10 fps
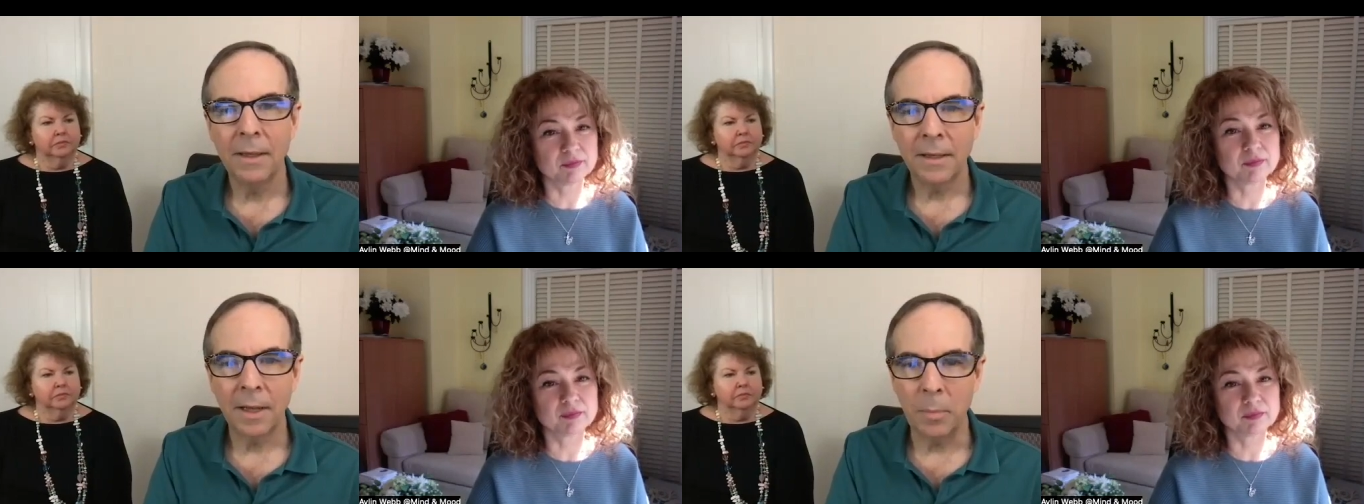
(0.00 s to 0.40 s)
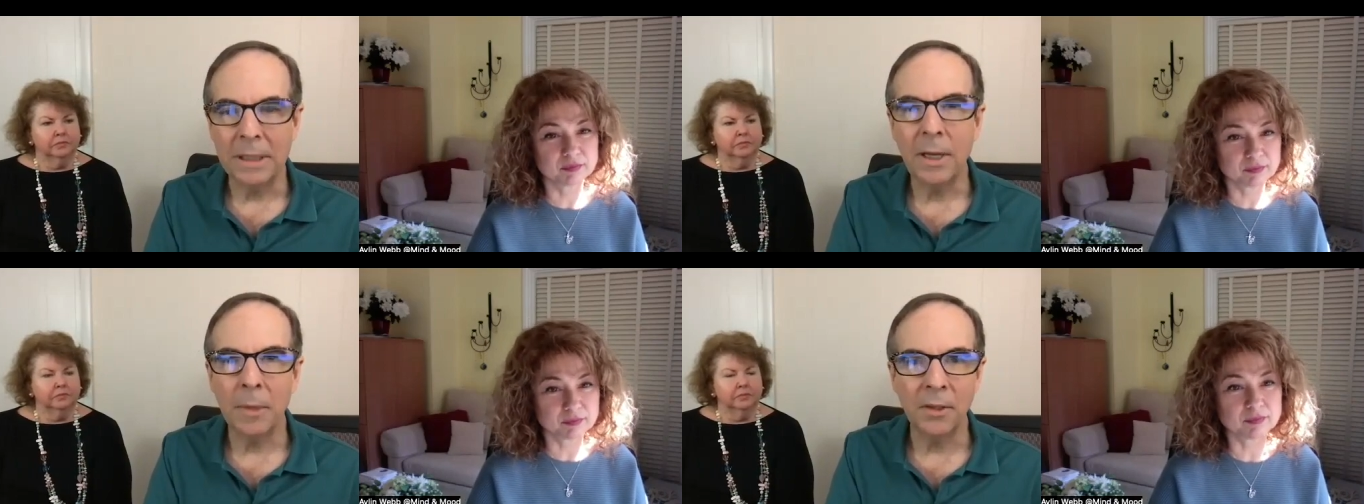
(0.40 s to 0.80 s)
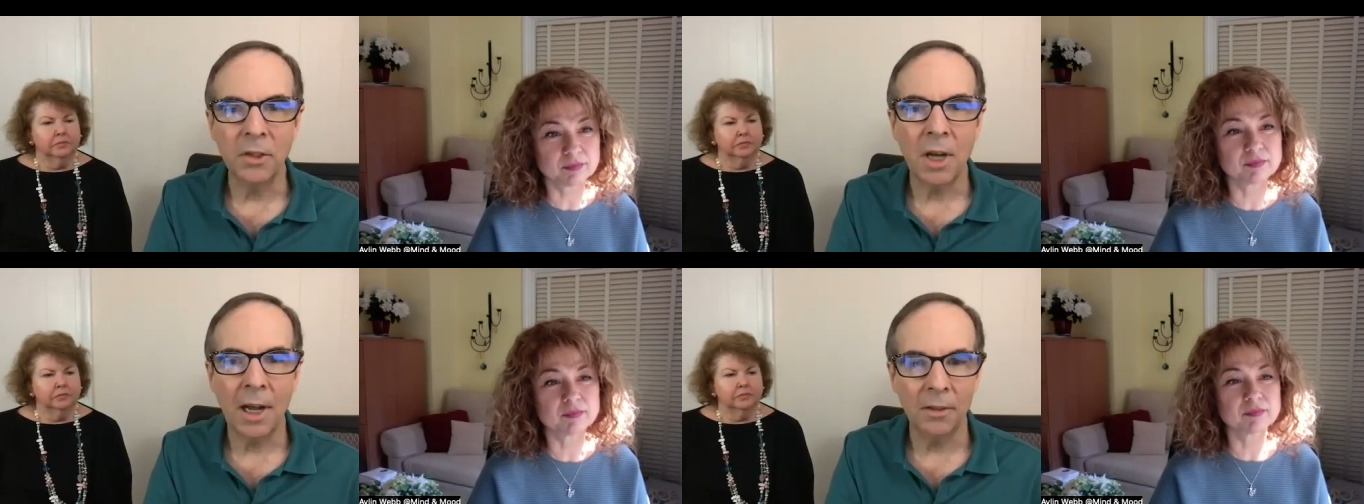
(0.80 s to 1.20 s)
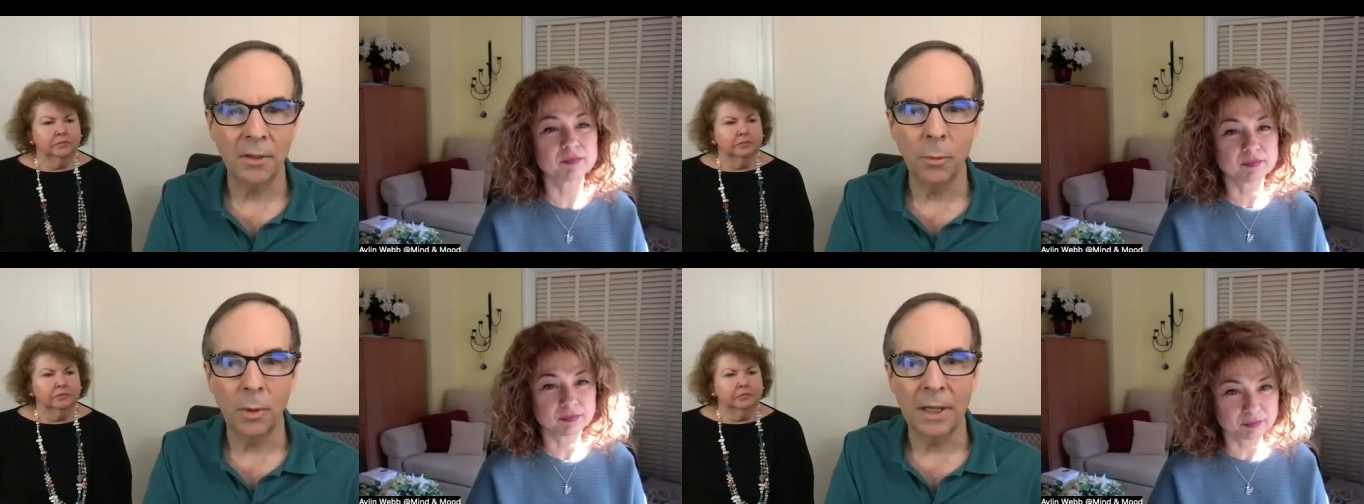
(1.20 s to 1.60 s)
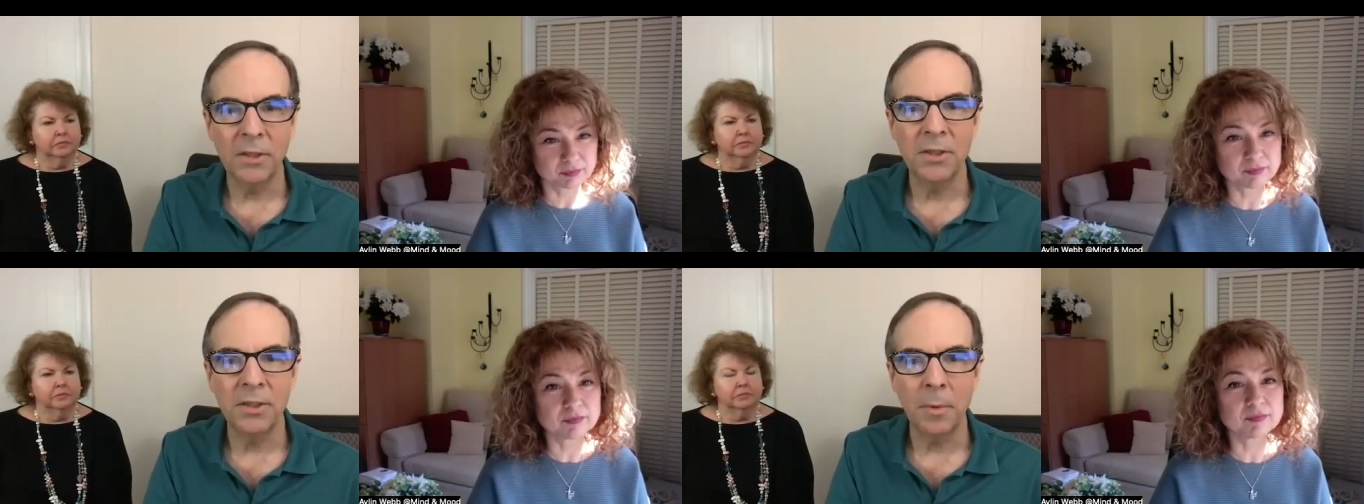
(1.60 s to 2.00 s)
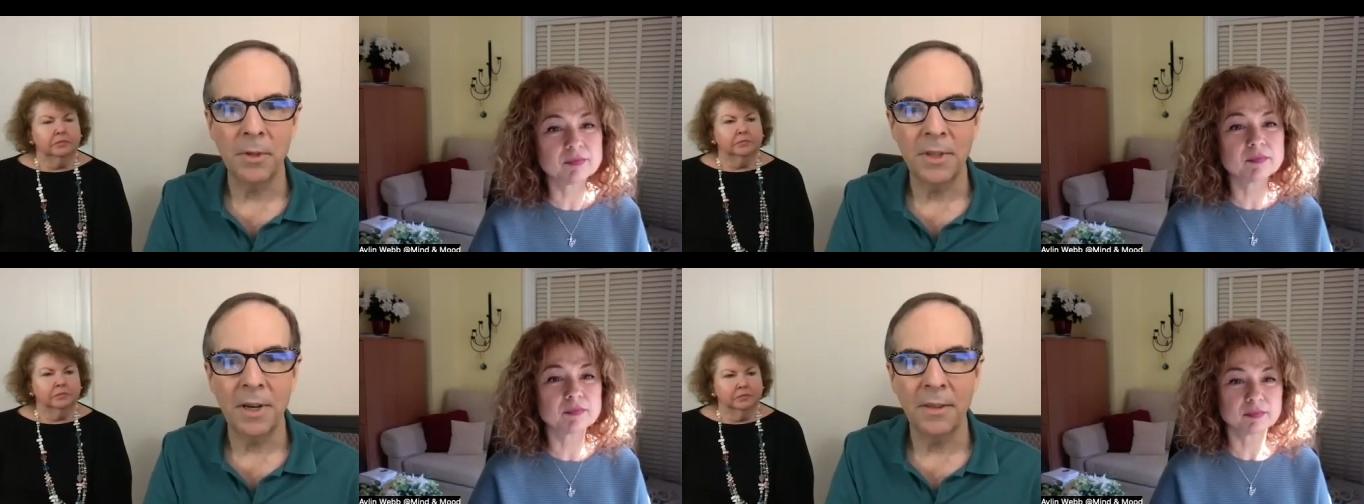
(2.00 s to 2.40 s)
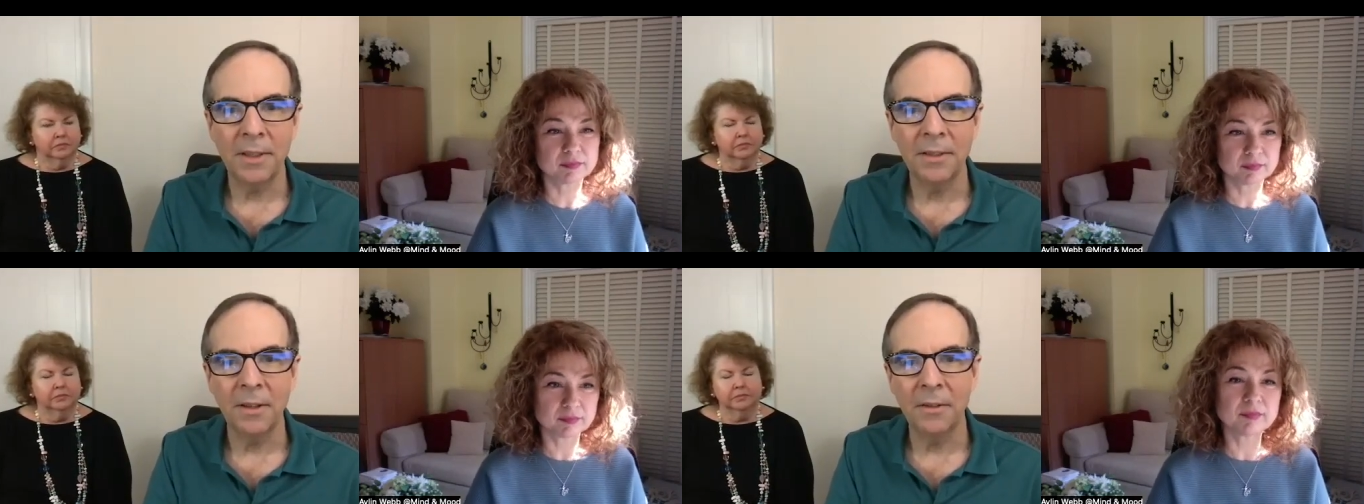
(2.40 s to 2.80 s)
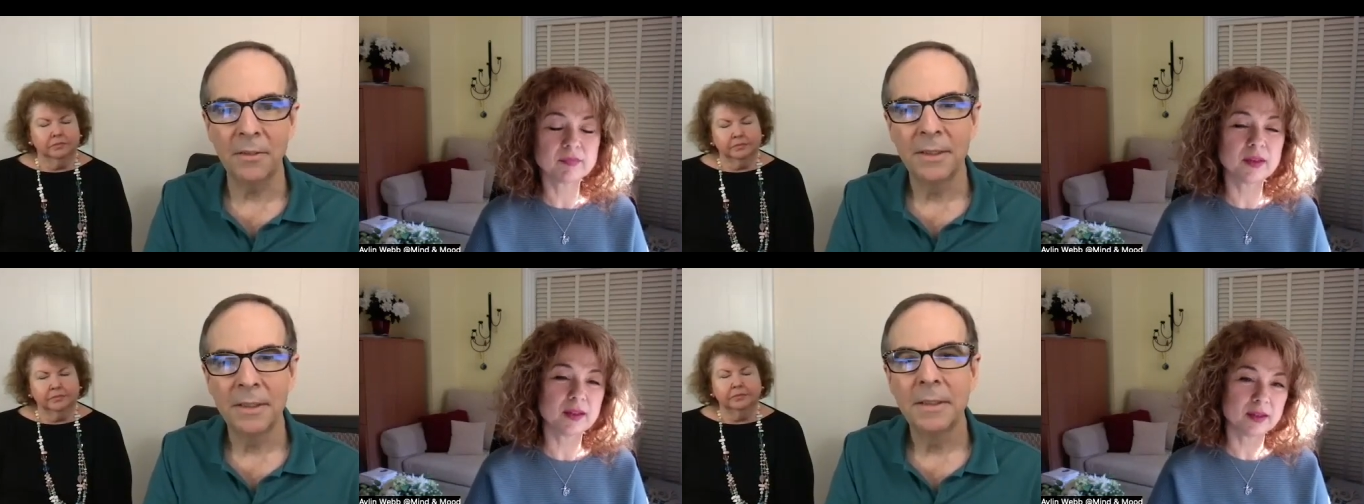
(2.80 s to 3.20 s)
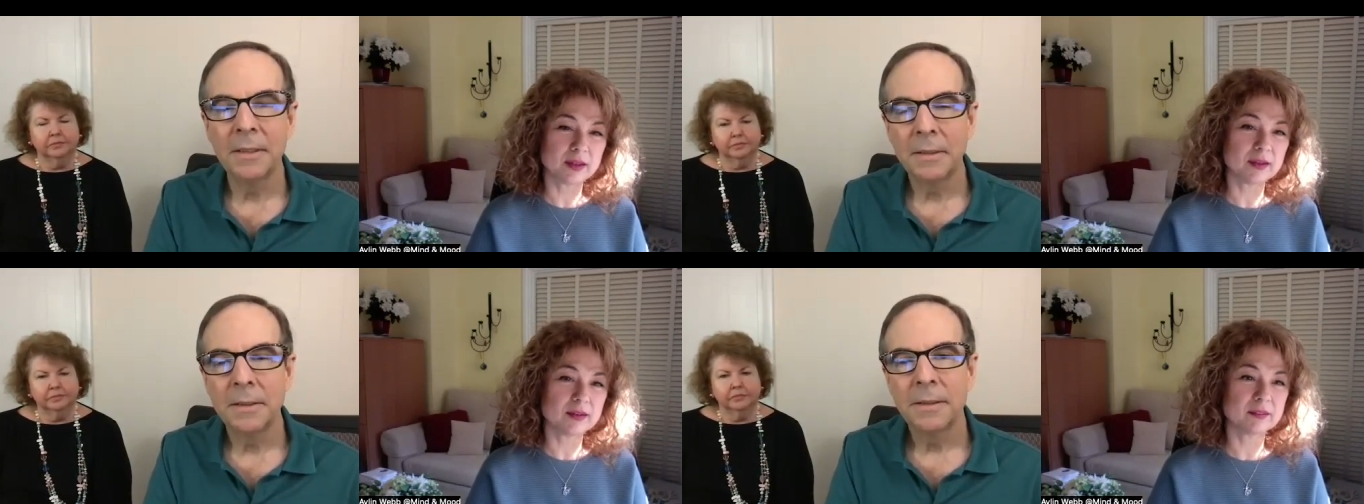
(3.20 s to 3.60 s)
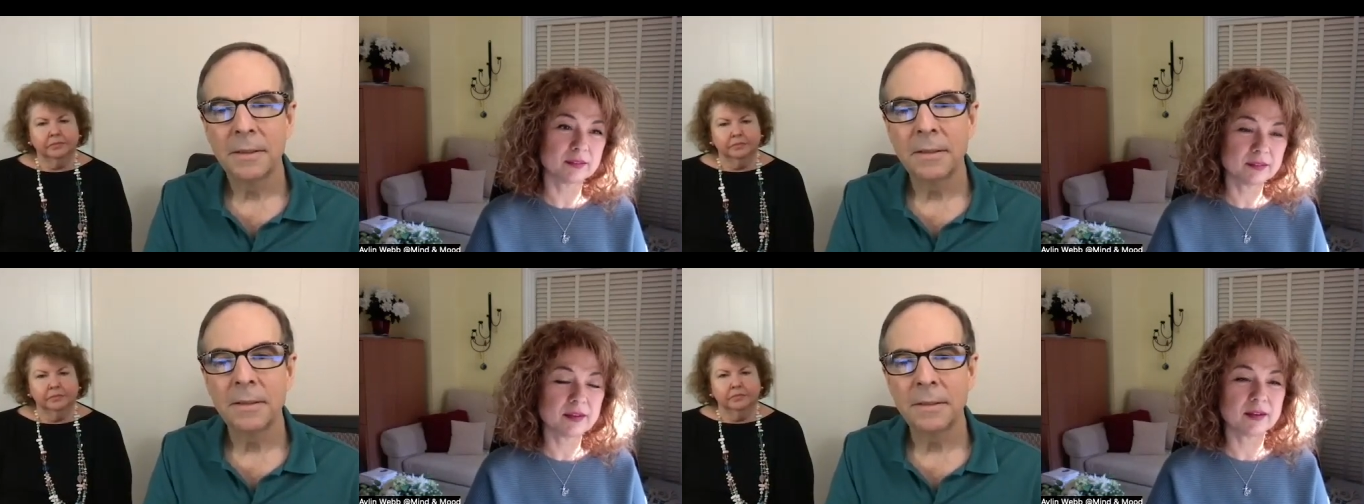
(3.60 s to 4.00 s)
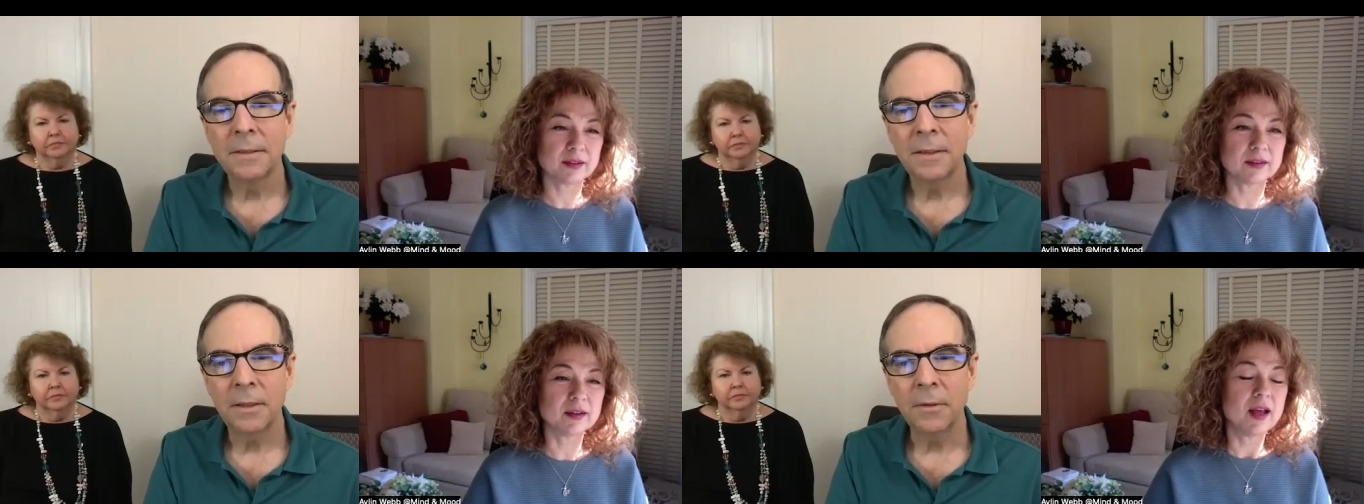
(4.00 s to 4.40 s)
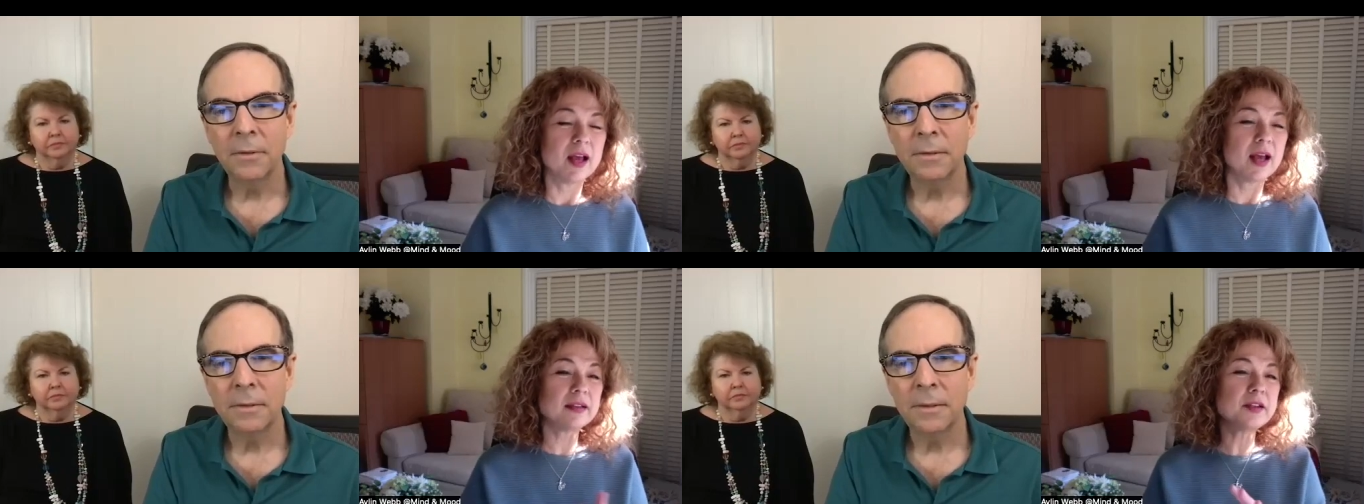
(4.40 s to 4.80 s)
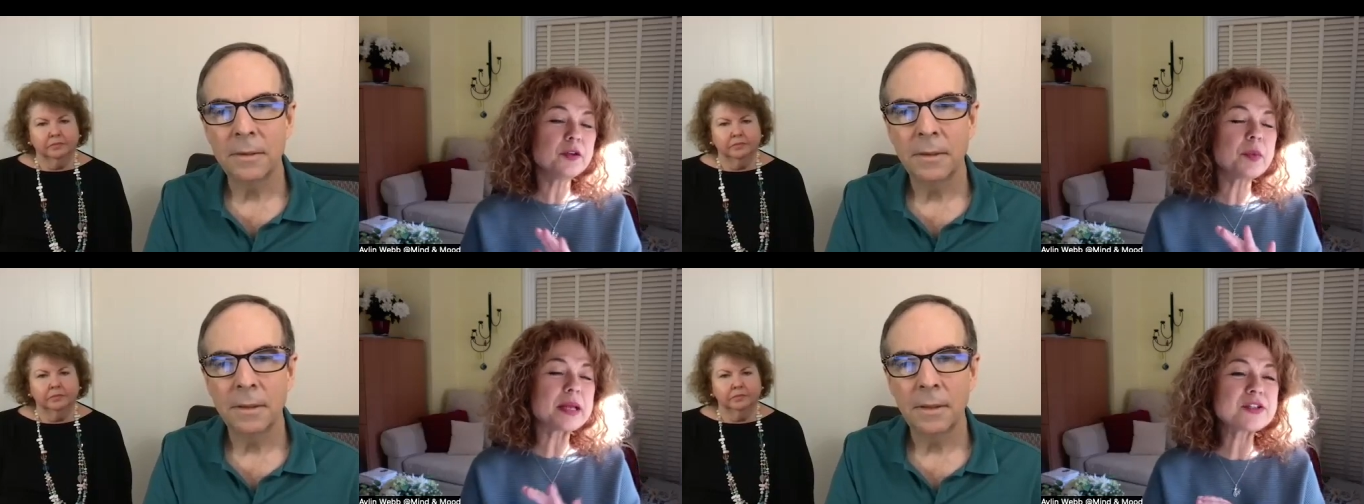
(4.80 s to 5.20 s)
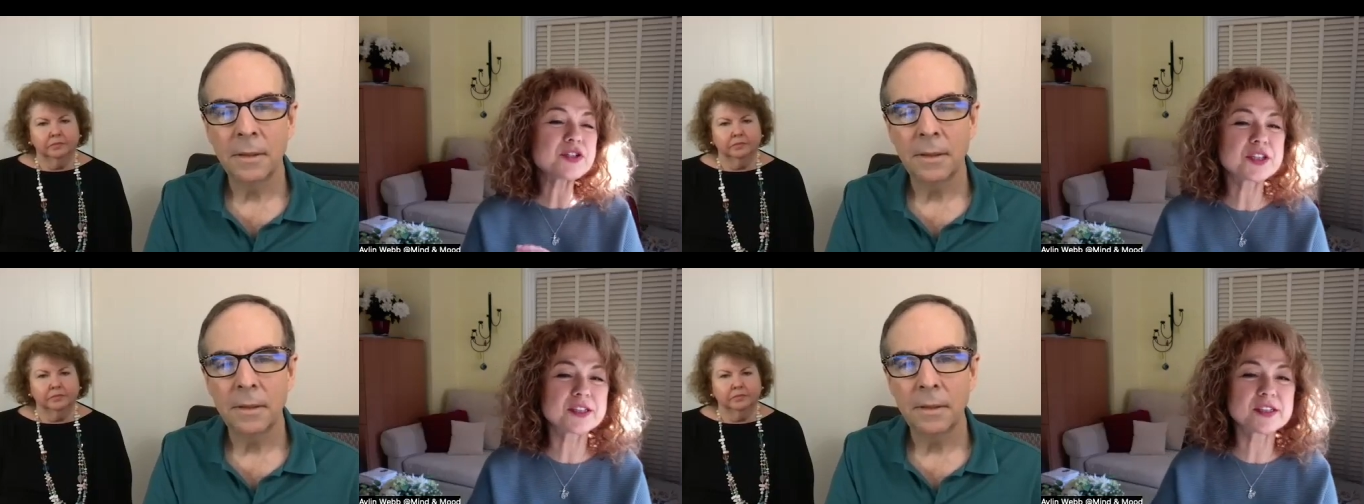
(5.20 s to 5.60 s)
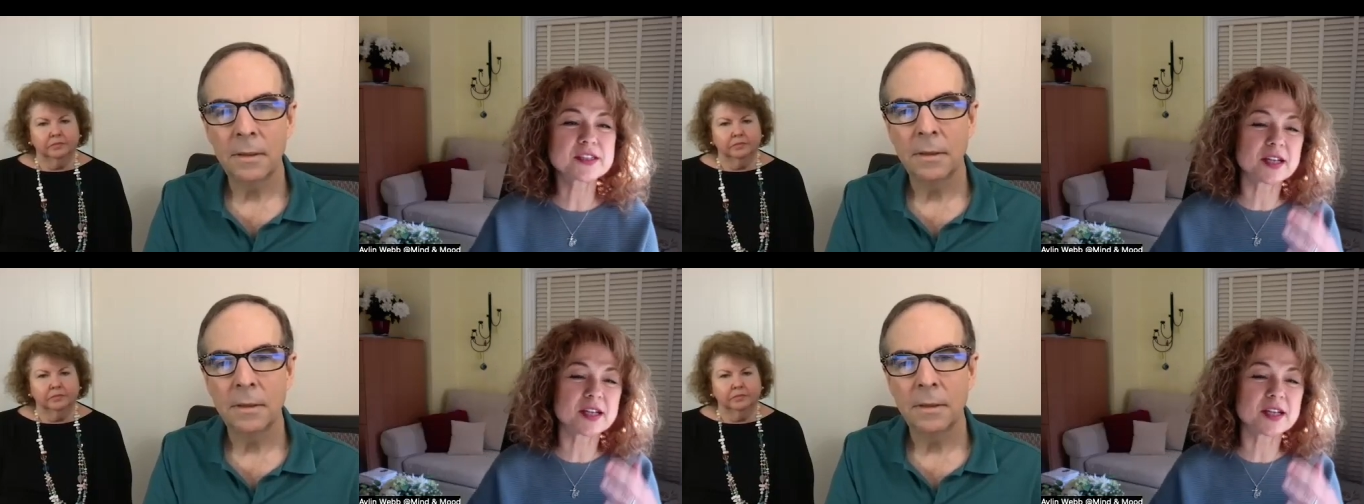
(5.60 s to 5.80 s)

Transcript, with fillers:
Speaker 1: kind of becoming the child in the relationship instead of the mm-hmm. adult
Speaker 2: yeah yeah and you mentioned